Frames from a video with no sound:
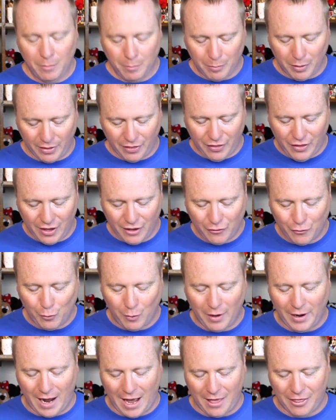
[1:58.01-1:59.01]
but this
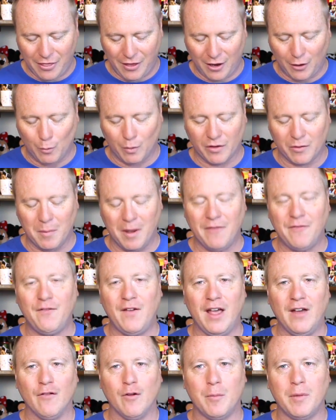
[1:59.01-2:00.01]
one I think was my
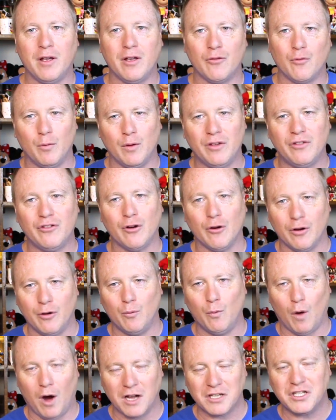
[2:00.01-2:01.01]
favorite because we
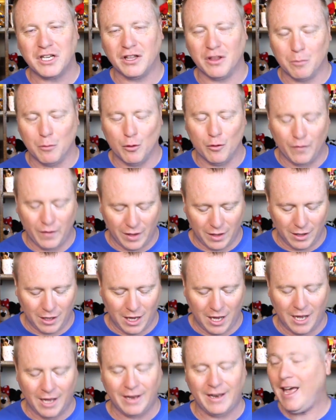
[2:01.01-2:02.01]
started watching the movie a
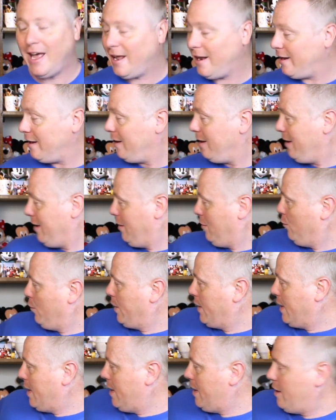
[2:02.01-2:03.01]
lot, and
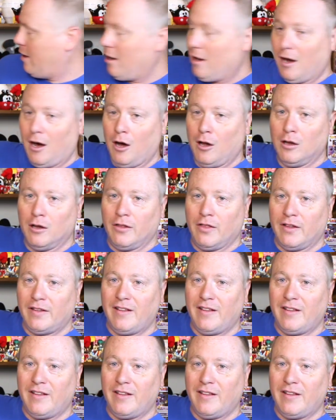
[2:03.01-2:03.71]
we got all of the